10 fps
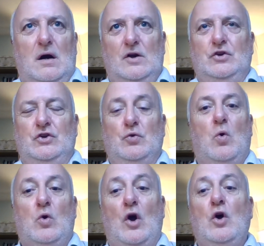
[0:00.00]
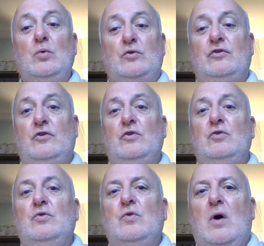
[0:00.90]
you will go
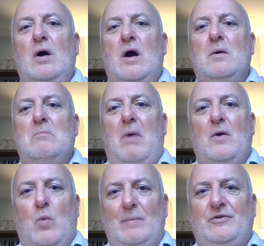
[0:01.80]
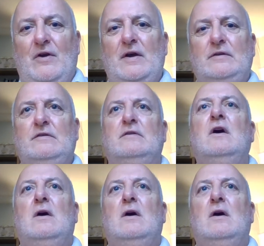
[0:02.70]
to my website